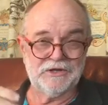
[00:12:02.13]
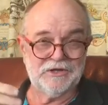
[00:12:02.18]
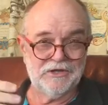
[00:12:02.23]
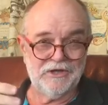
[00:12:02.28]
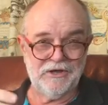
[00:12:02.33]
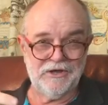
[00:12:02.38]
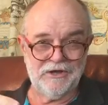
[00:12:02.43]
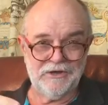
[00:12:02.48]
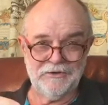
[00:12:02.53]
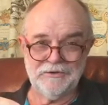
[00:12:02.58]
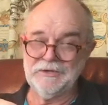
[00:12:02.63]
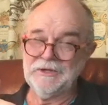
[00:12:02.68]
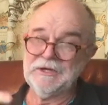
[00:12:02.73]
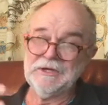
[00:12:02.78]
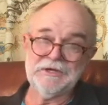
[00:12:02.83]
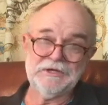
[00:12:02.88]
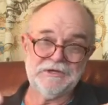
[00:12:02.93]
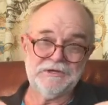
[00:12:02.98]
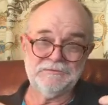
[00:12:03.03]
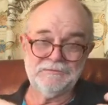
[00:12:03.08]
go,
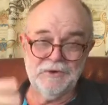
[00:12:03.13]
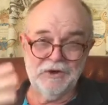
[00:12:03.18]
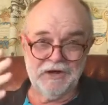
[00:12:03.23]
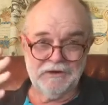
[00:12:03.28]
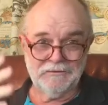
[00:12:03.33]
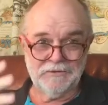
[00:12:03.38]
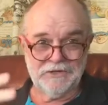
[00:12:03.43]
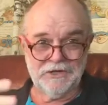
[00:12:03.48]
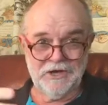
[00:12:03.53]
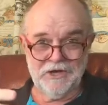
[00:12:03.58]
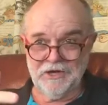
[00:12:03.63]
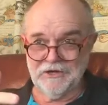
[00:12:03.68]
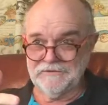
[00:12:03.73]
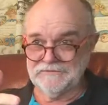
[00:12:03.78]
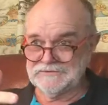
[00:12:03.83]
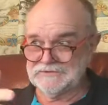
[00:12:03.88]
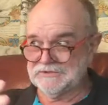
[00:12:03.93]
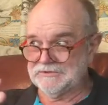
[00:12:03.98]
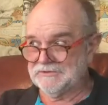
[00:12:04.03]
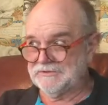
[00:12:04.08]
you might want to
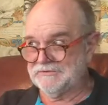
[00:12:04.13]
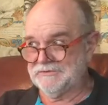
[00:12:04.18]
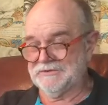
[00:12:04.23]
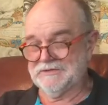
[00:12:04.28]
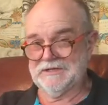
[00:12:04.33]
hove to.